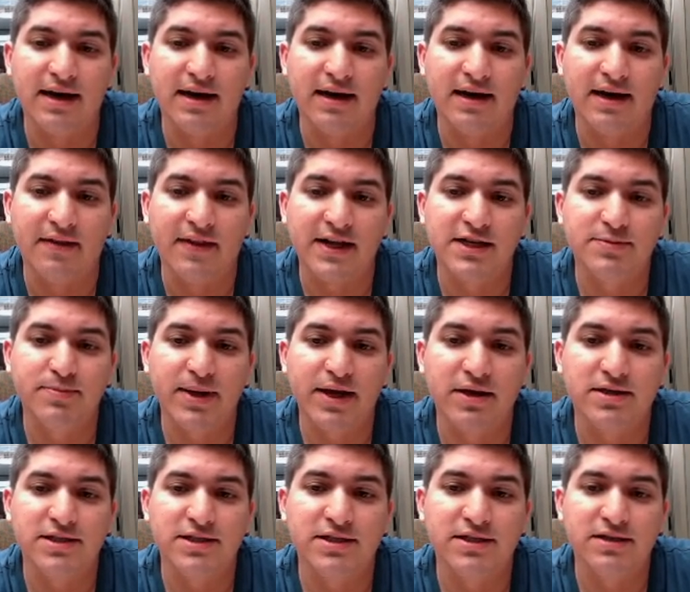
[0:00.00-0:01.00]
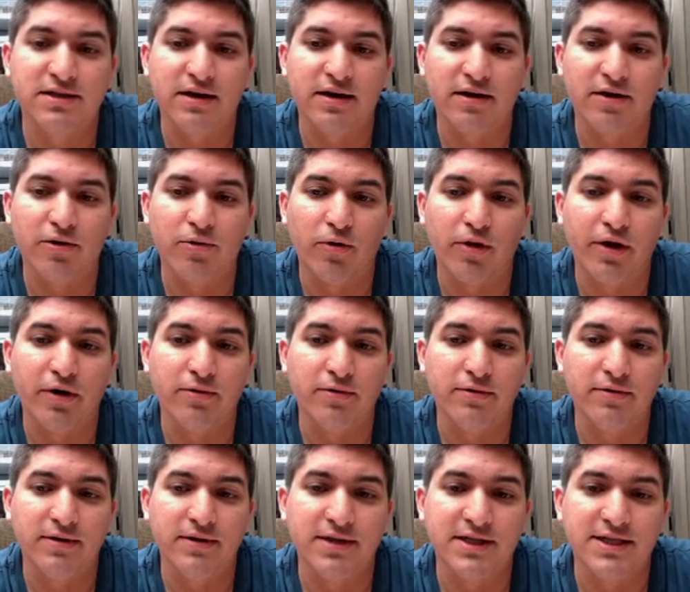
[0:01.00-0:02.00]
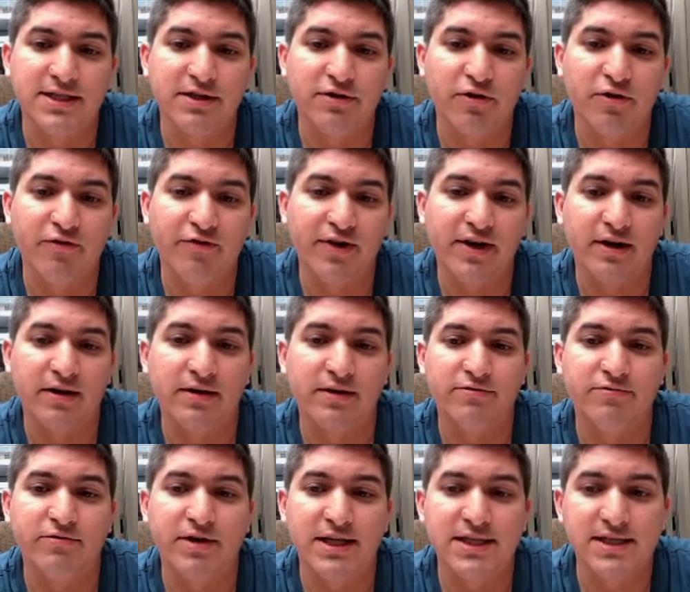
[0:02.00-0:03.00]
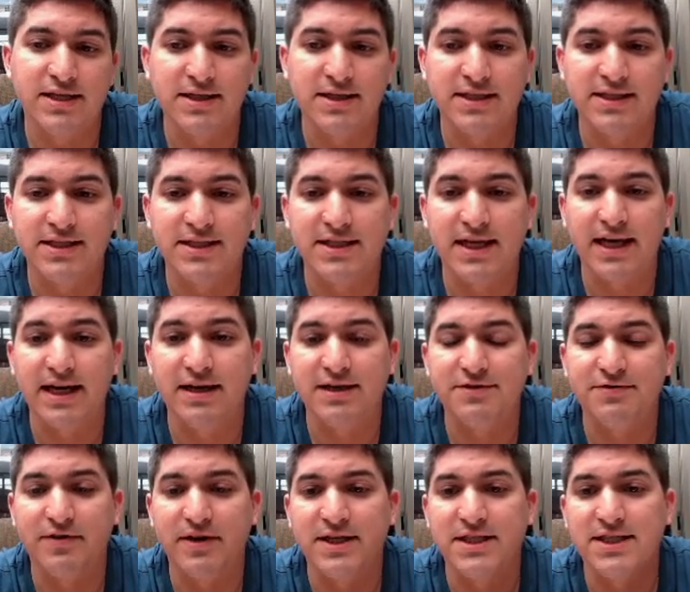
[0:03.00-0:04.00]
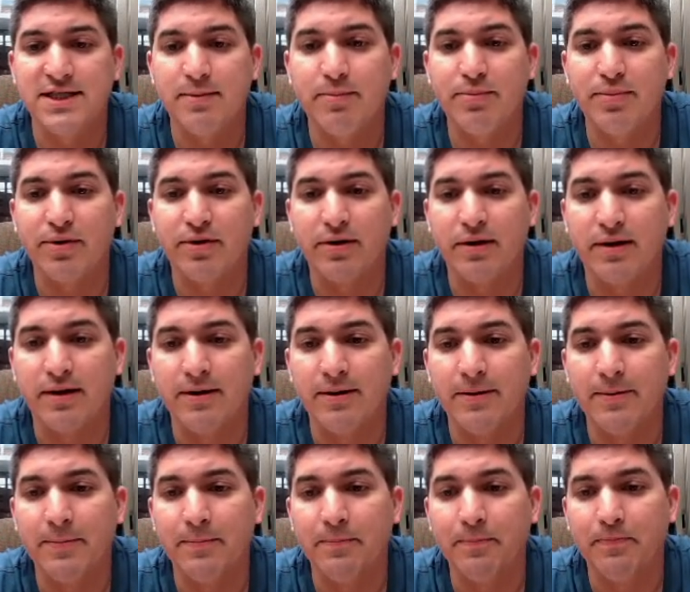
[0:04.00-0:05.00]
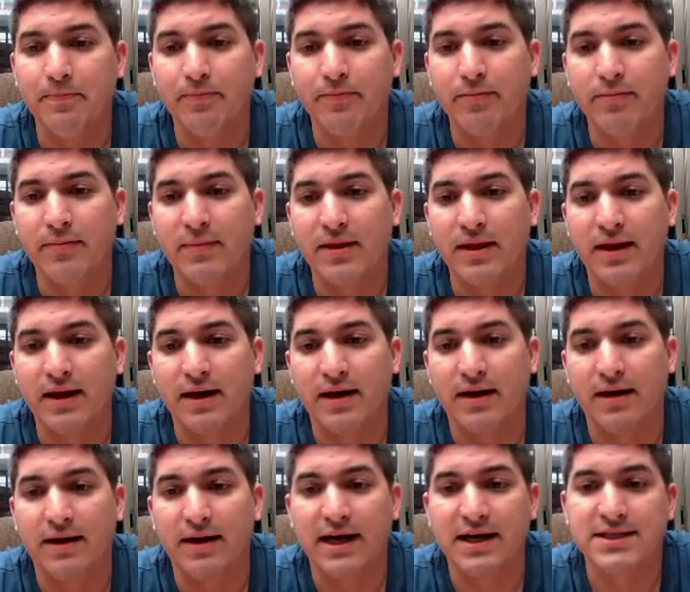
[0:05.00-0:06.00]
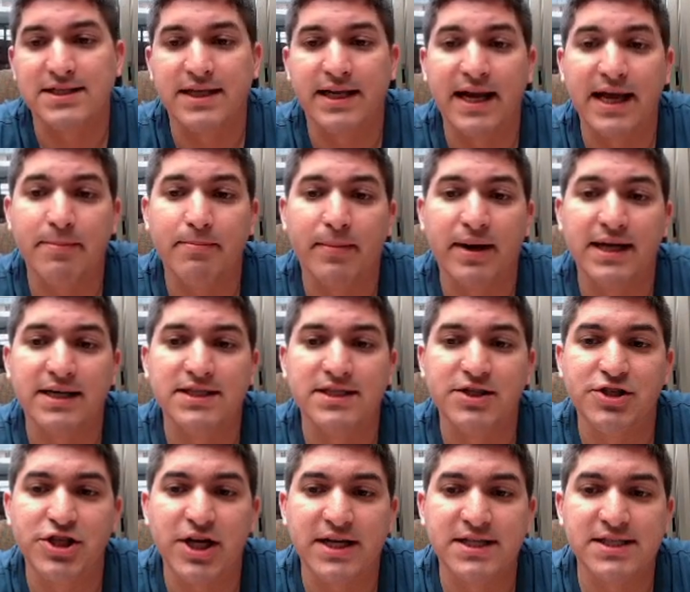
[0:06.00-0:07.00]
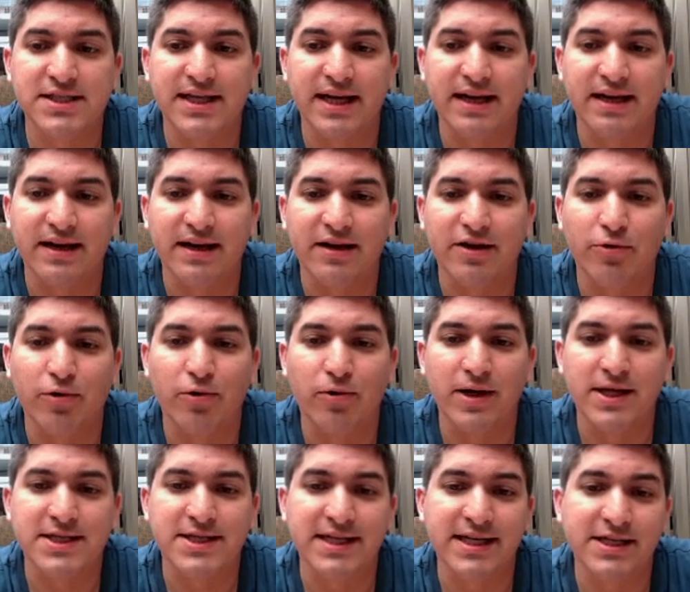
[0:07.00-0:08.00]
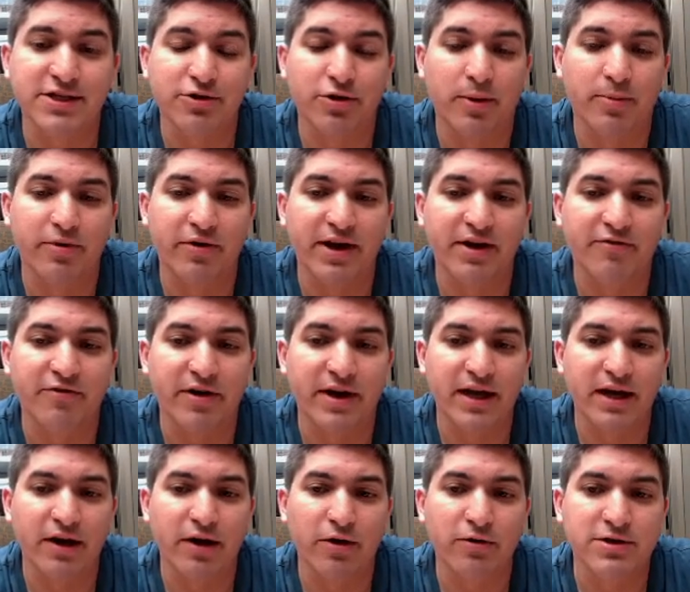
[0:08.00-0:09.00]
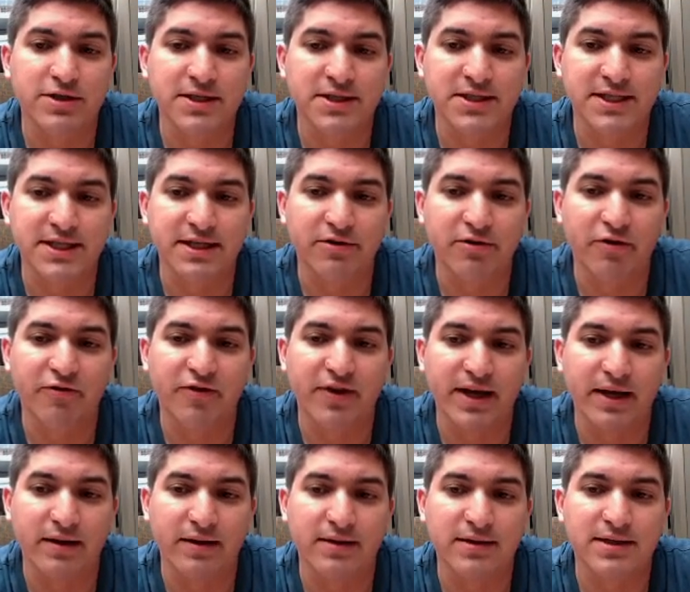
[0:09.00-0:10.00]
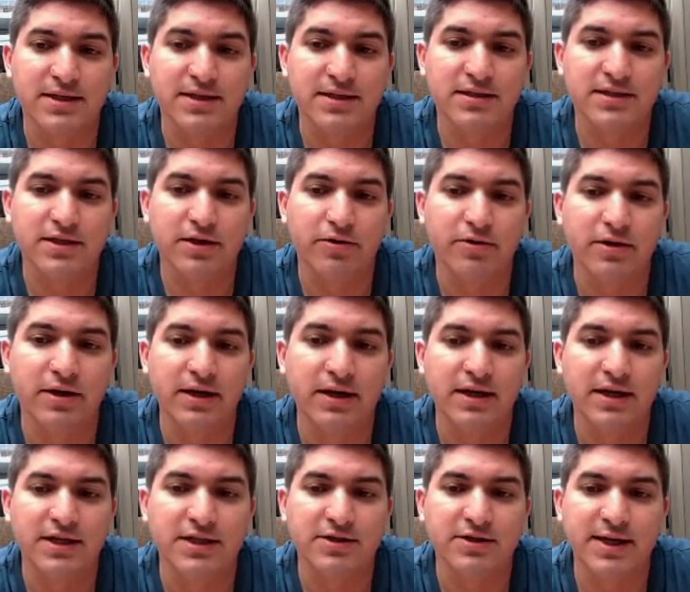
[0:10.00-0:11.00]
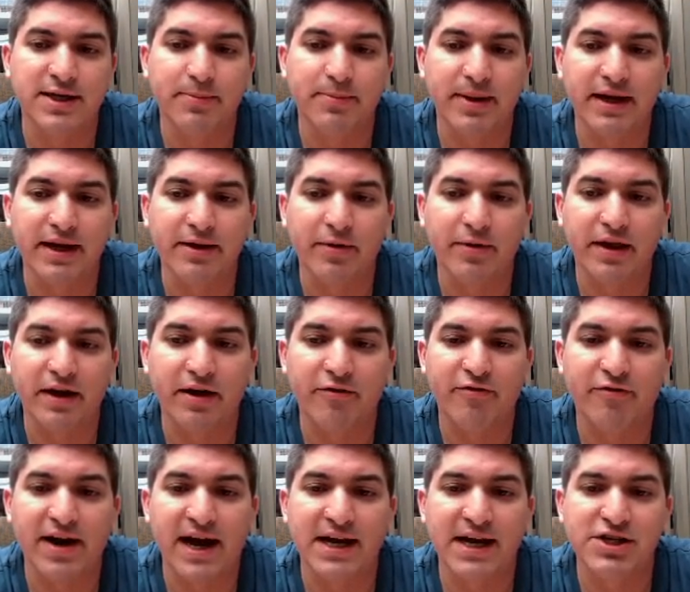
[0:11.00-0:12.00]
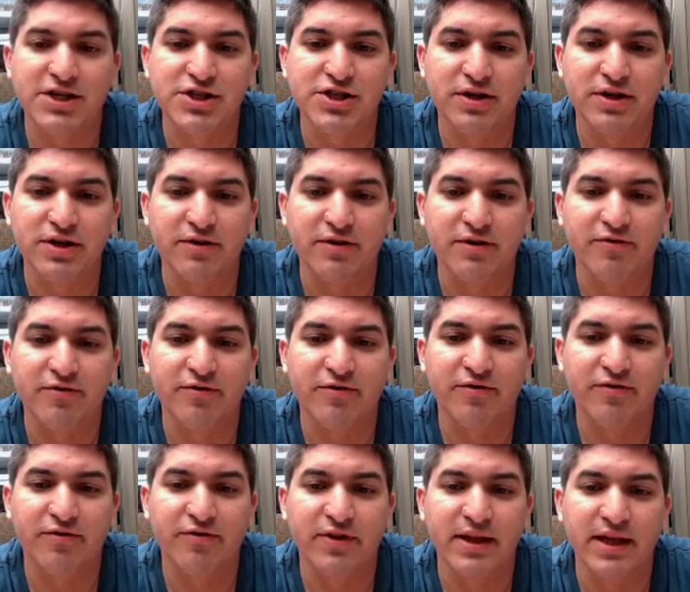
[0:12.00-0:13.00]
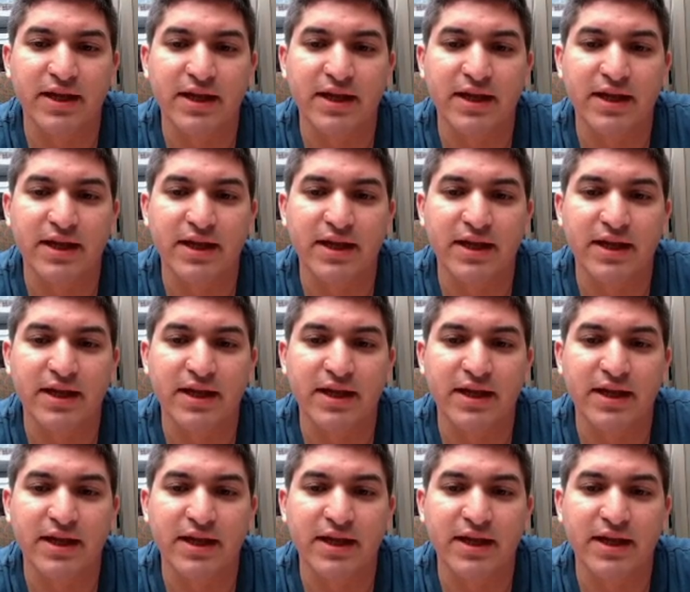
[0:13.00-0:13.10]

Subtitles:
And that's because although the zero field resonance design is very simple, as the name might suggest, then you always need to operate very close to zero fields. So typically within a fraction of the